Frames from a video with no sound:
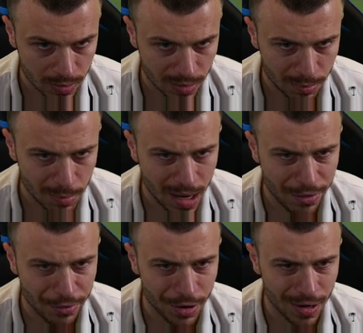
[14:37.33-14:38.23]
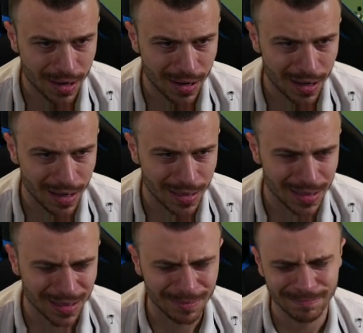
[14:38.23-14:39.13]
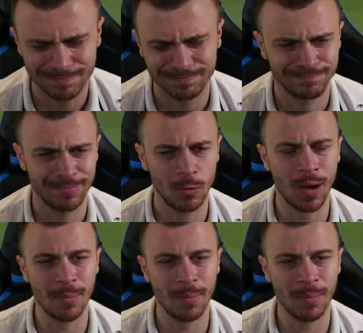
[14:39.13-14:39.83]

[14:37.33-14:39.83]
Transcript: My Varane, guys. One